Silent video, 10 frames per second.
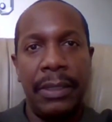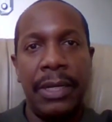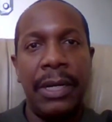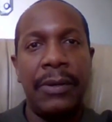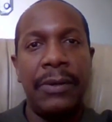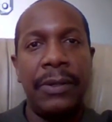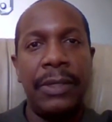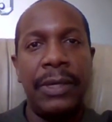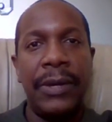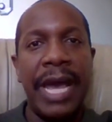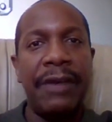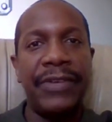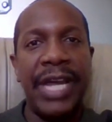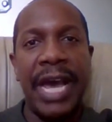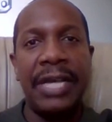you
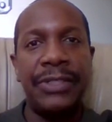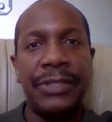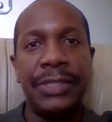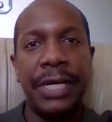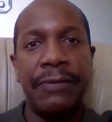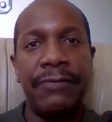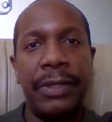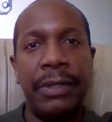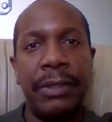have to ask yourself,